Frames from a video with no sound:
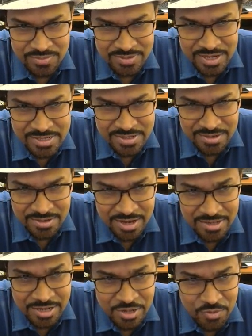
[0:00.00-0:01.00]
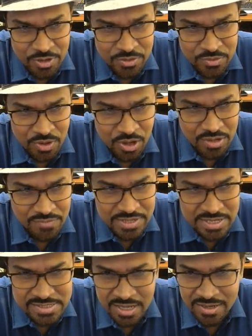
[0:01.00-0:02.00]
greater than equal to, all of
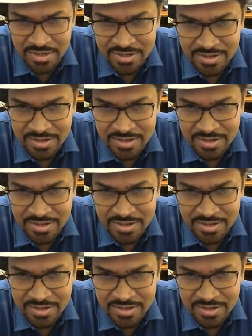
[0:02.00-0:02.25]
these are